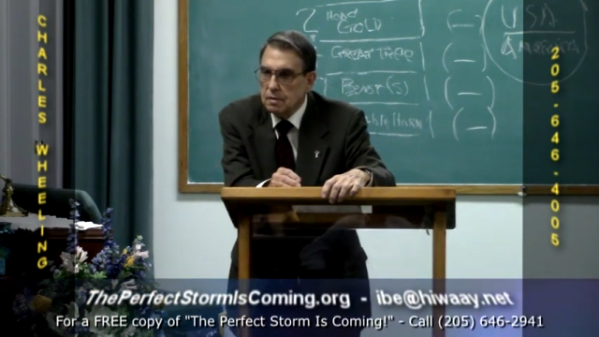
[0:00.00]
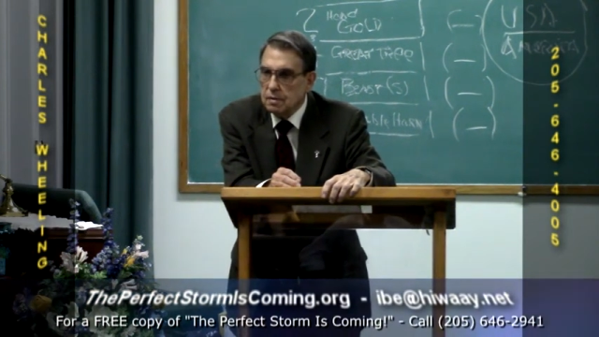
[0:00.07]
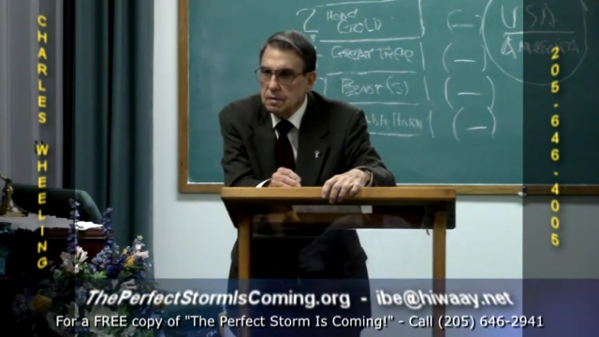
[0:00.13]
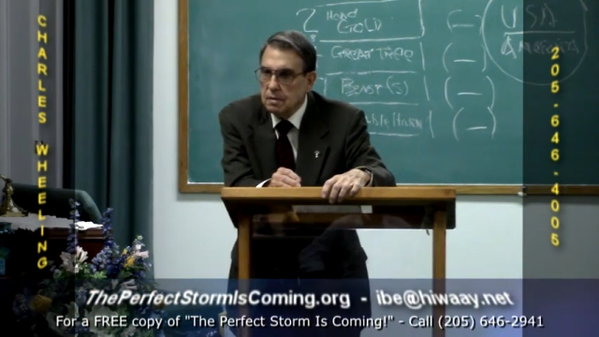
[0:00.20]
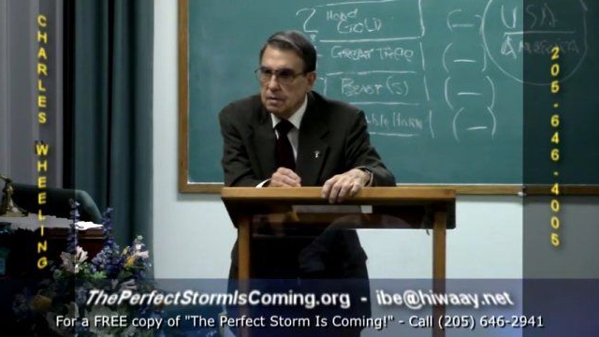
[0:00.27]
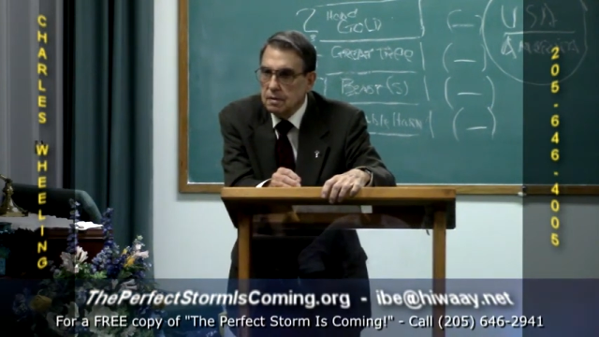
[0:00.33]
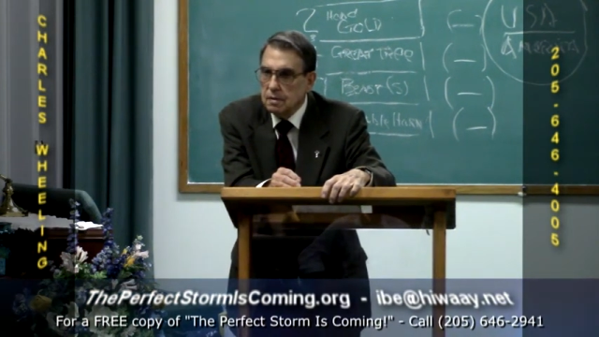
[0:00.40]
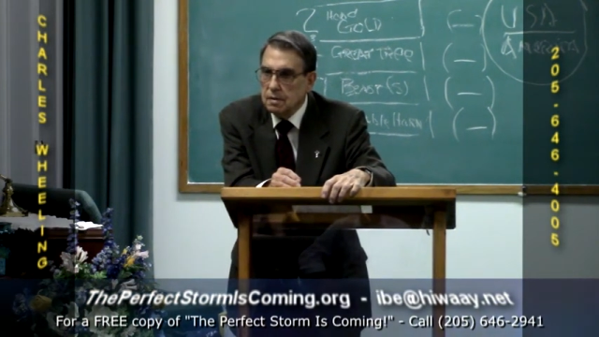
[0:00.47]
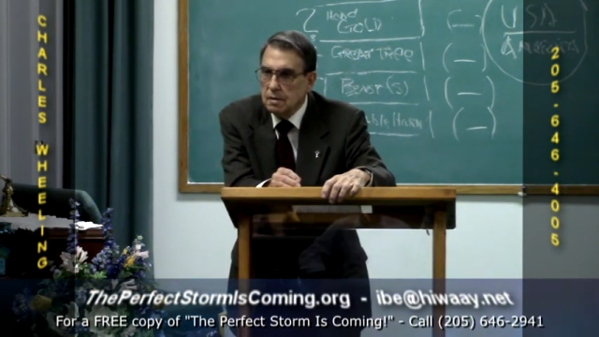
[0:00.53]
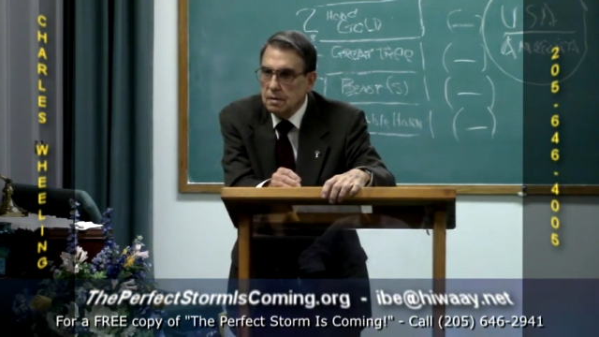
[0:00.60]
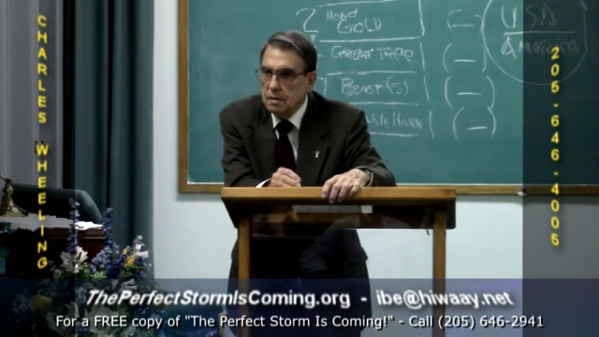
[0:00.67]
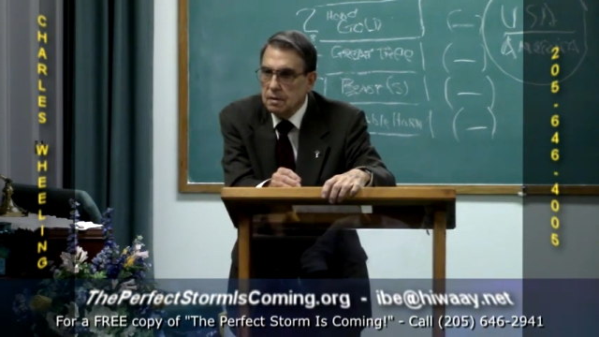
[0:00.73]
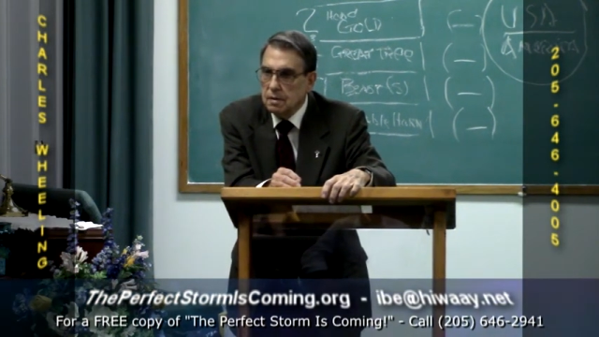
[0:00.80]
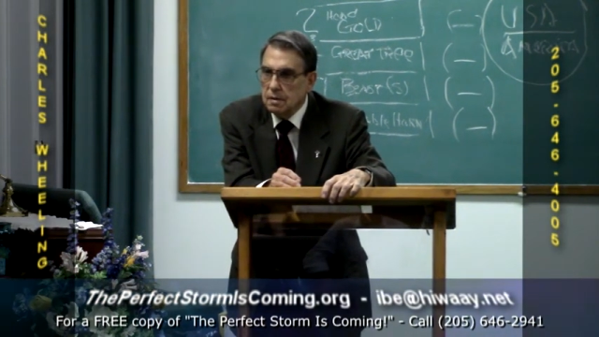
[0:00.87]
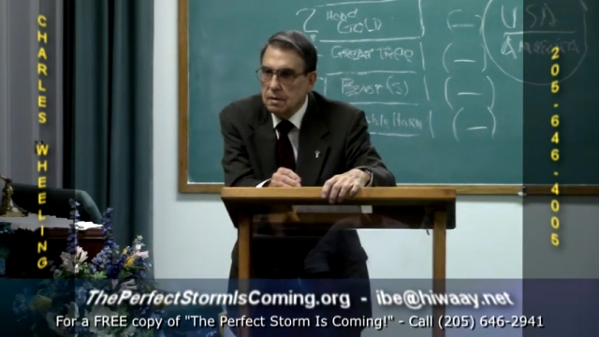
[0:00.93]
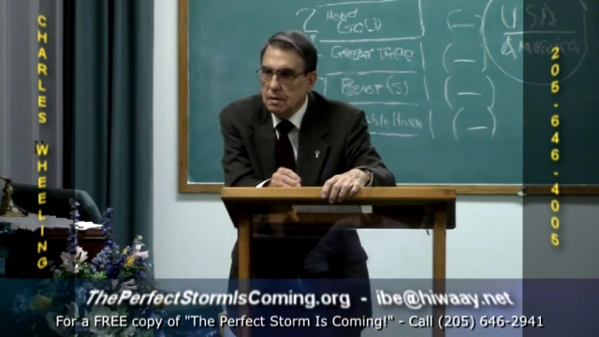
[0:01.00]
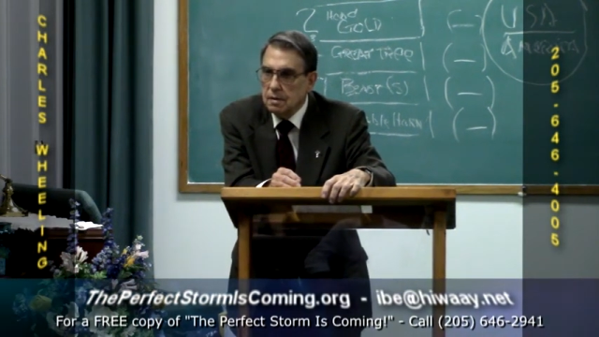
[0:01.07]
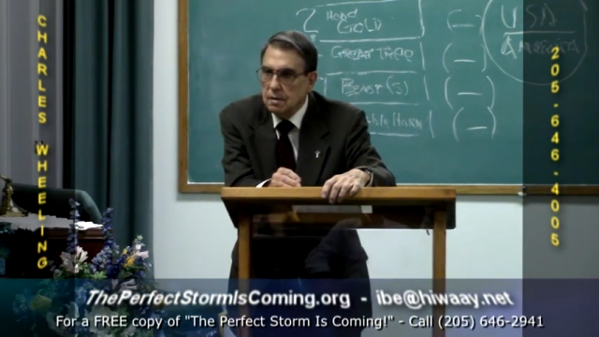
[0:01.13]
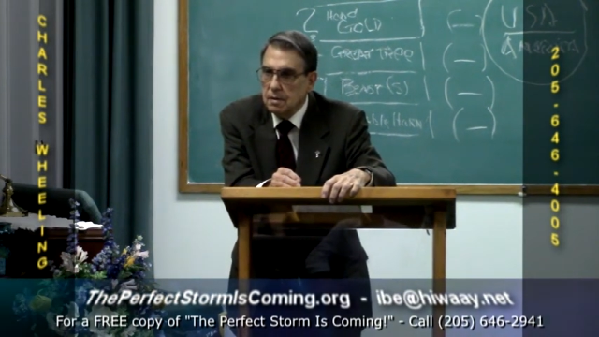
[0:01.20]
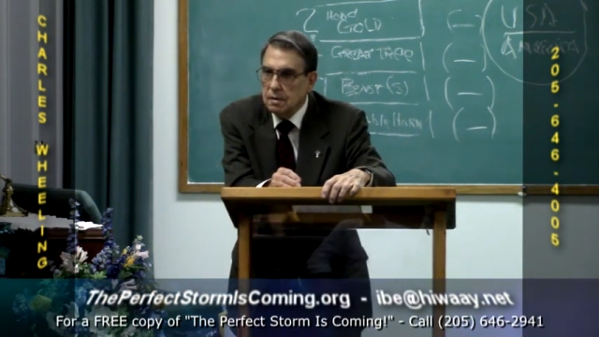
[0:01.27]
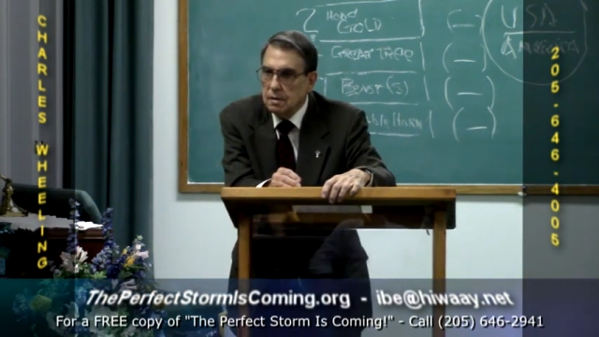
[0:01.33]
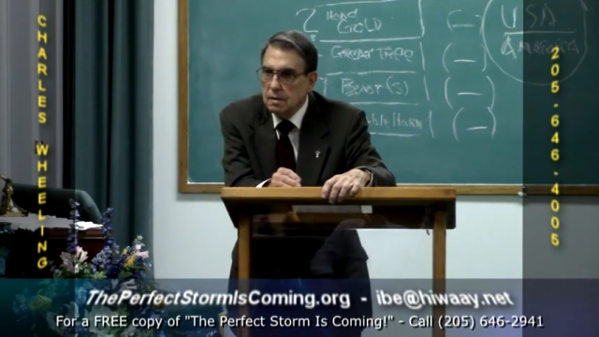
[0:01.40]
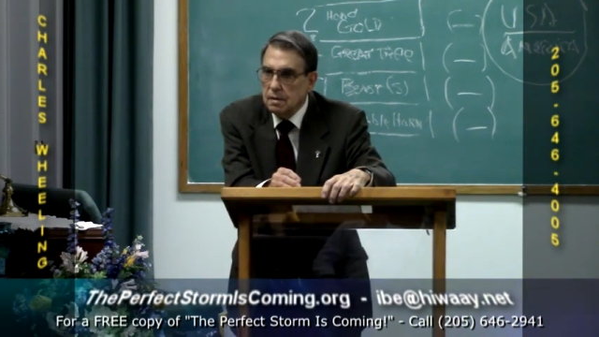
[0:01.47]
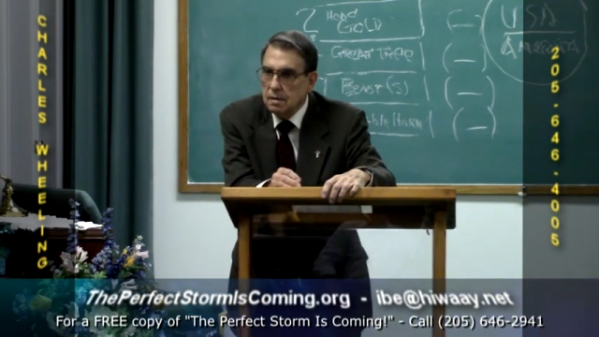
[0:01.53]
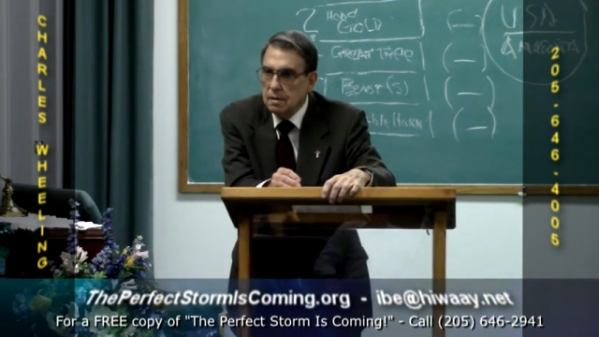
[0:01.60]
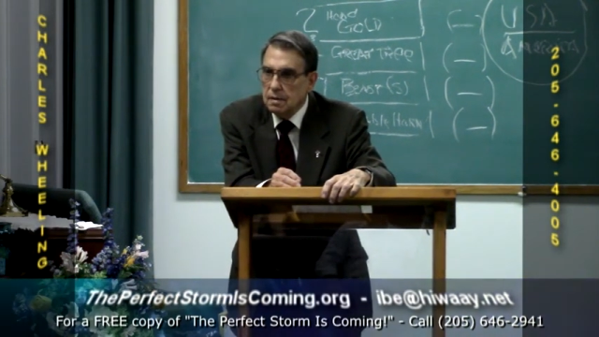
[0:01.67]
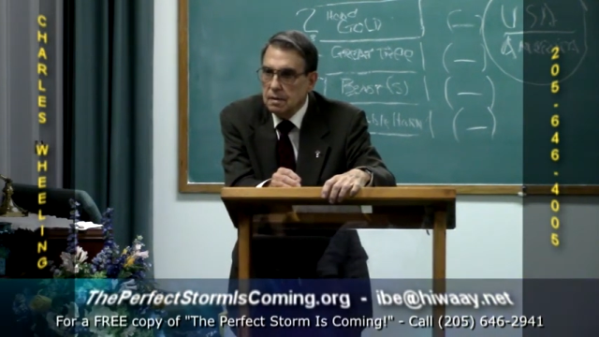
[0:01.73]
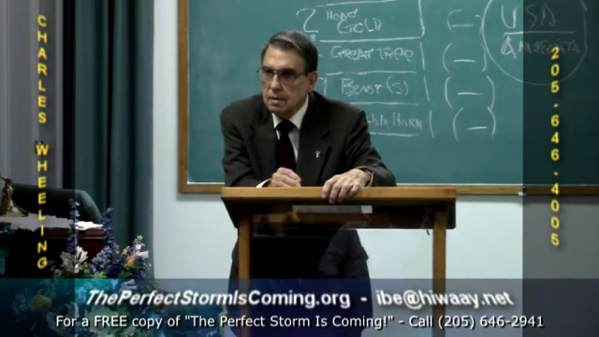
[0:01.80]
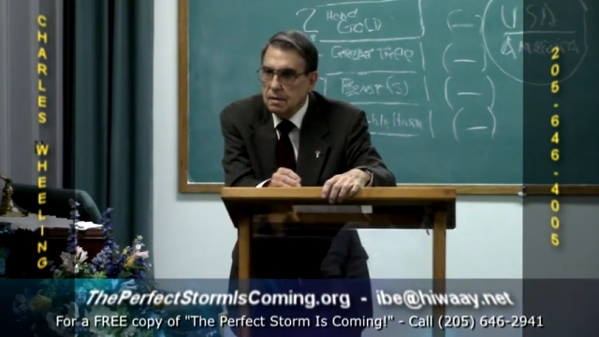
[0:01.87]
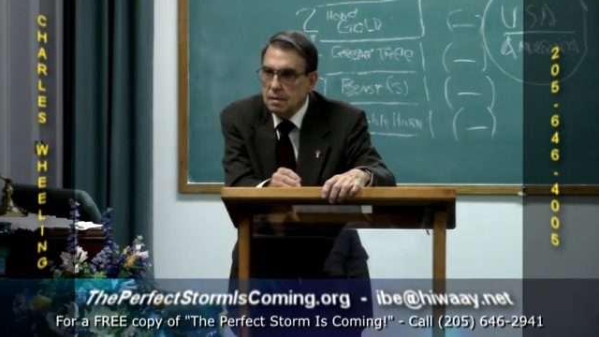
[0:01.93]

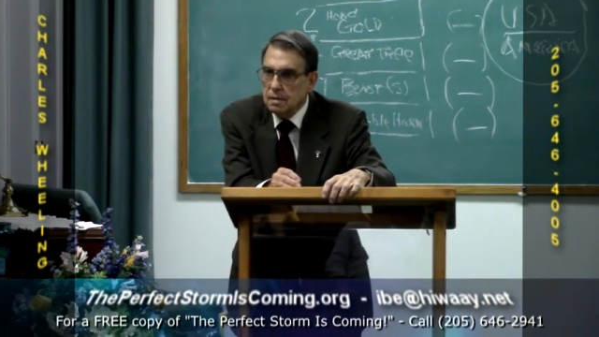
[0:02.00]
(no one is talking)